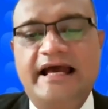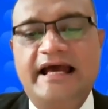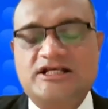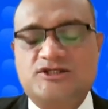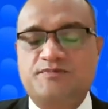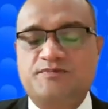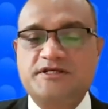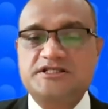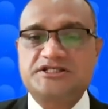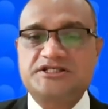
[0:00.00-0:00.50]

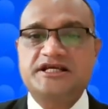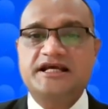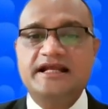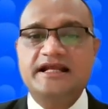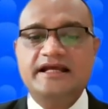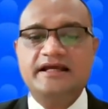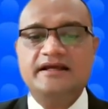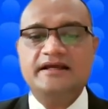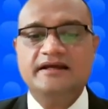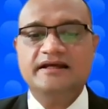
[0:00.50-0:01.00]

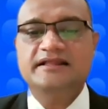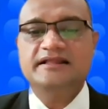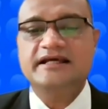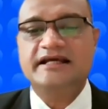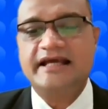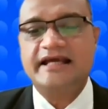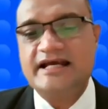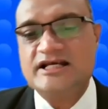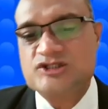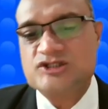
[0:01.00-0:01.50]
especially in the
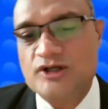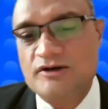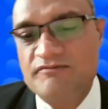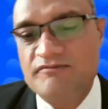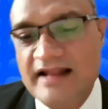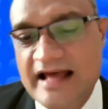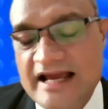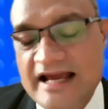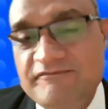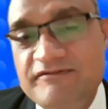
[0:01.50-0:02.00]
case
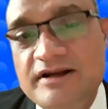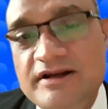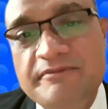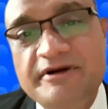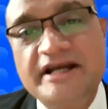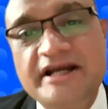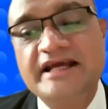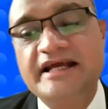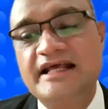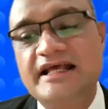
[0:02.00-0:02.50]
of life
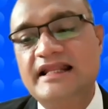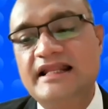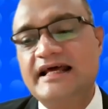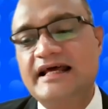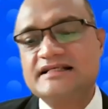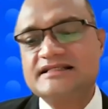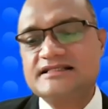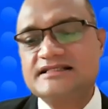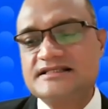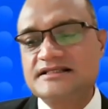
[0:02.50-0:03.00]
limiting
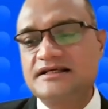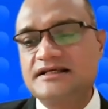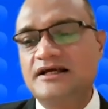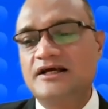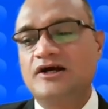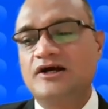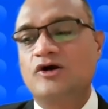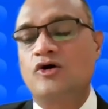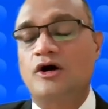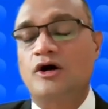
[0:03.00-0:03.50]
illness,
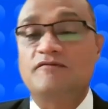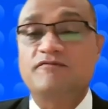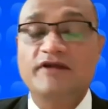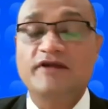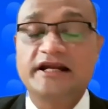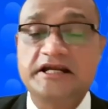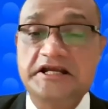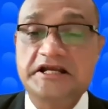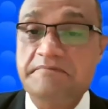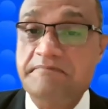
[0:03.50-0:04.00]

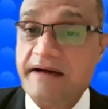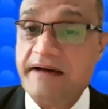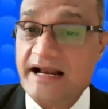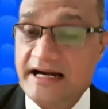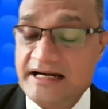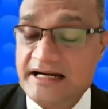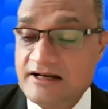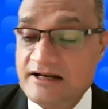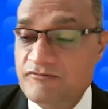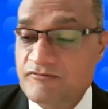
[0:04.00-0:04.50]
conflicting
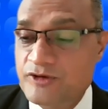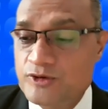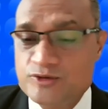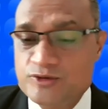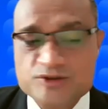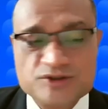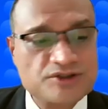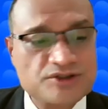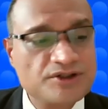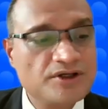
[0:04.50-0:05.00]
parental
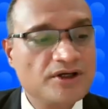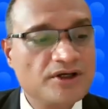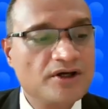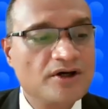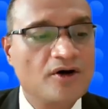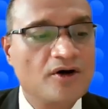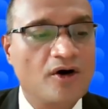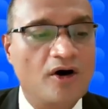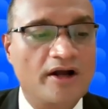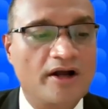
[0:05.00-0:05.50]
views,
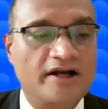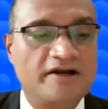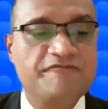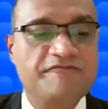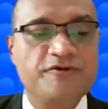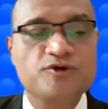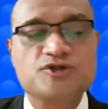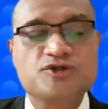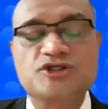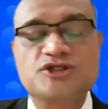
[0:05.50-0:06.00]
or
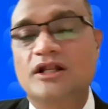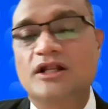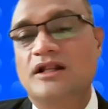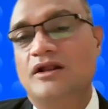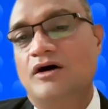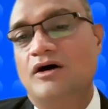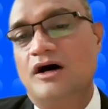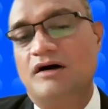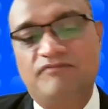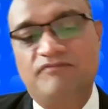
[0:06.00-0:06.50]

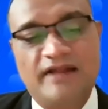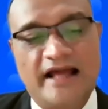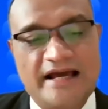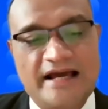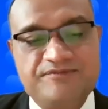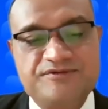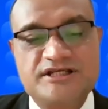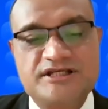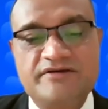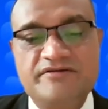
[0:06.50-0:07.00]
refusal of
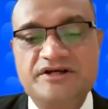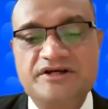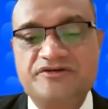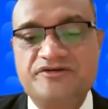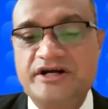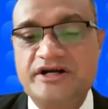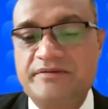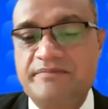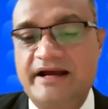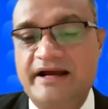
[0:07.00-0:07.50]
life saving
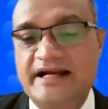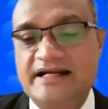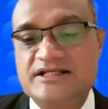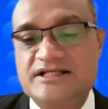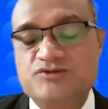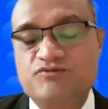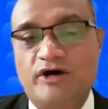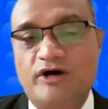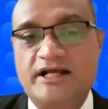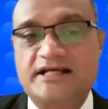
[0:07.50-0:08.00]

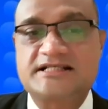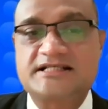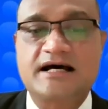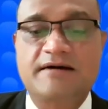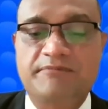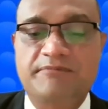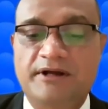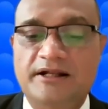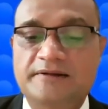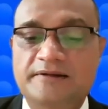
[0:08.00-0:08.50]
treatments, for
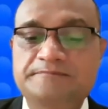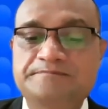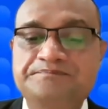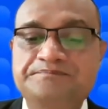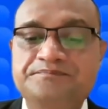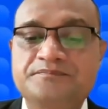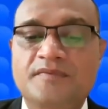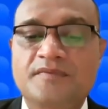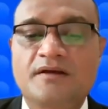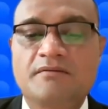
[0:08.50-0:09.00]
example,
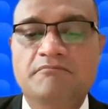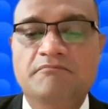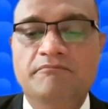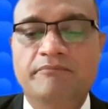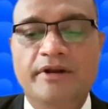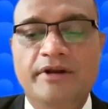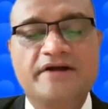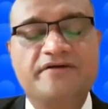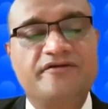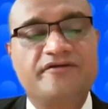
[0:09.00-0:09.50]

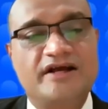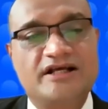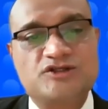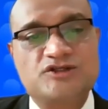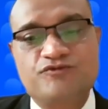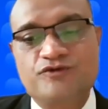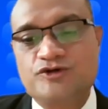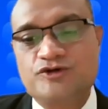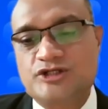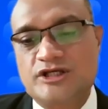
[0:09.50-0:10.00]
blood
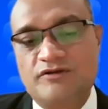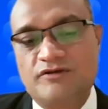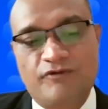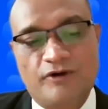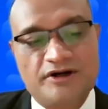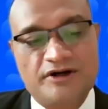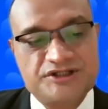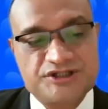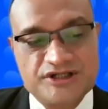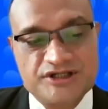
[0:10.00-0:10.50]
transfusion
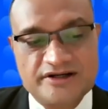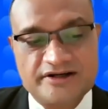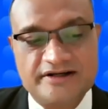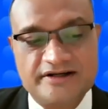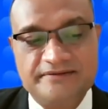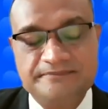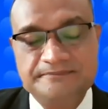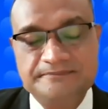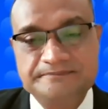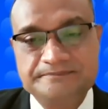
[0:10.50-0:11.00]
for
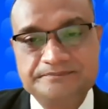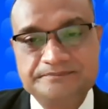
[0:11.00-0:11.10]
children.